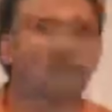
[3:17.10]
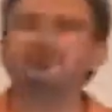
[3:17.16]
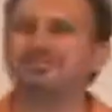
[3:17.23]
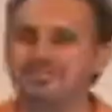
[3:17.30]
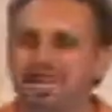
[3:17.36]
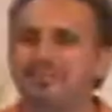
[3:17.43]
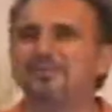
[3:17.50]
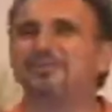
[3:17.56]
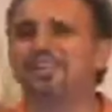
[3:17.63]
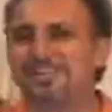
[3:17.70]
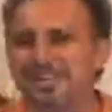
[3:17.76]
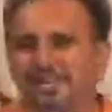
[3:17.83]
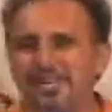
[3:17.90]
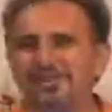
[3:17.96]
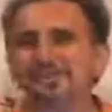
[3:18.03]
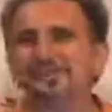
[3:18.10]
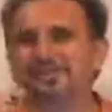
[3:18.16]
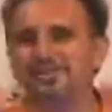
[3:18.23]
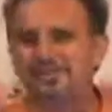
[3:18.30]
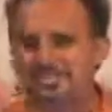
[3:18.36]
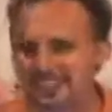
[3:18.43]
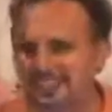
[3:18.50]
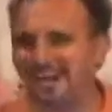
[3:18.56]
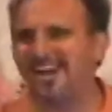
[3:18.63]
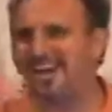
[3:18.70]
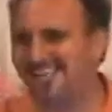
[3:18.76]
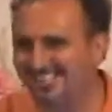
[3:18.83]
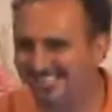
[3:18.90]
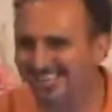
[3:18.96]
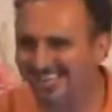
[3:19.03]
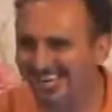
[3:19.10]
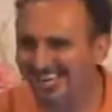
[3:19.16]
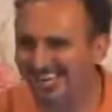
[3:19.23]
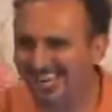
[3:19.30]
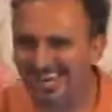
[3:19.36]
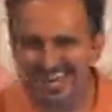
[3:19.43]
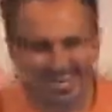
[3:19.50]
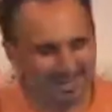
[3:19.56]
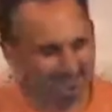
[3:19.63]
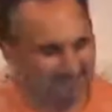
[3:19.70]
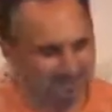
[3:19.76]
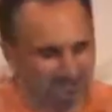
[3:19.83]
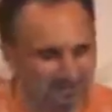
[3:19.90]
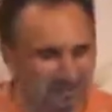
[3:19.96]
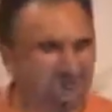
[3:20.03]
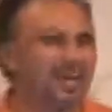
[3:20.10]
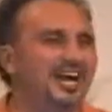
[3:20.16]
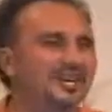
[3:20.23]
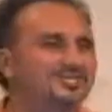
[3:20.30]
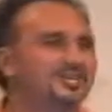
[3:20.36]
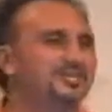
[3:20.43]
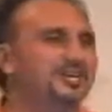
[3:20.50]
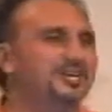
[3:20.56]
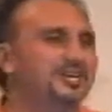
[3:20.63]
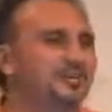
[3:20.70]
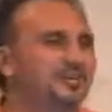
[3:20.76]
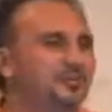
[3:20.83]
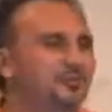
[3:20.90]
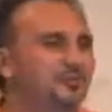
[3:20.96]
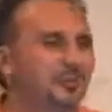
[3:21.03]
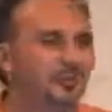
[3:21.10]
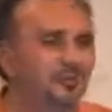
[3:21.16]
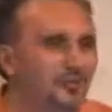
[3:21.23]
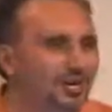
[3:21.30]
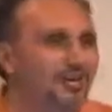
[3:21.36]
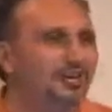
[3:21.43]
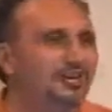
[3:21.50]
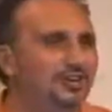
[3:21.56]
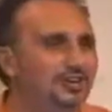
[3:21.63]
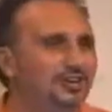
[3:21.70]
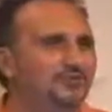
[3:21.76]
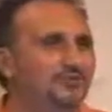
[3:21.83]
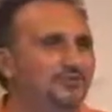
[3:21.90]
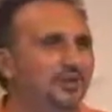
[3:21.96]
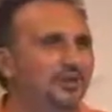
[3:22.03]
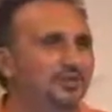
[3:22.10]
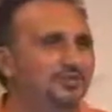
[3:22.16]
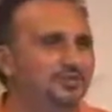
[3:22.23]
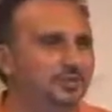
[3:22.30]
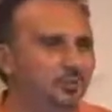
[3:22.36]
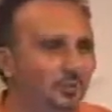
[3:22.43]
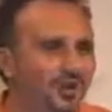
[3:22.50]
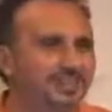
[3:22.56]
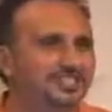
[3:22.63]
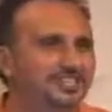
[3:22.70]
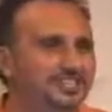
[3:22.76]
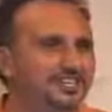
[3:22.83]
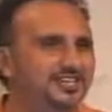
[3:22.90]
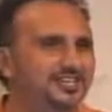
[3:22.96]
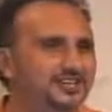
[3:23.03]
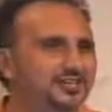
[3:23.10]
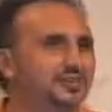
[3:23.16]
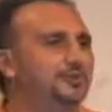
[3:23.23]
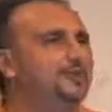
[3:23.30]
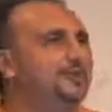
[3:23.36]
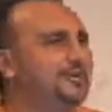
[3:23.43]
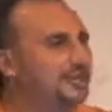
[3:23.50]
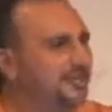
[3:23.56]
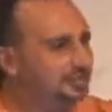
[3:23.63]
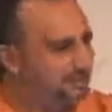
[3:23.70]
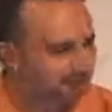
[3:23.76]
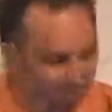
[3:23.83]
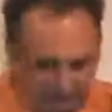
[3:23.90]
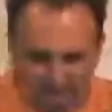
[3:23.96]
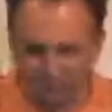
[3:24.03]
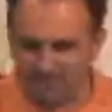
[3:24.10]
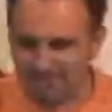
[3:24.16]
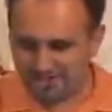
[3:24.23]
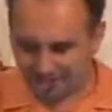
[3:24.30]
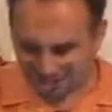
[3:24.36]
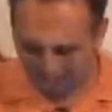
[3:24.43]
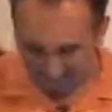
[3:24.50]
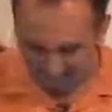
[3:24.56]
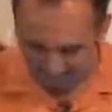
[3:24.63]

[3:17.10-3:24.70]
was able to get him for tonight. And I'm so glad you're here, and we're really looking forward to what he's going to do. So, Don, why don't you come on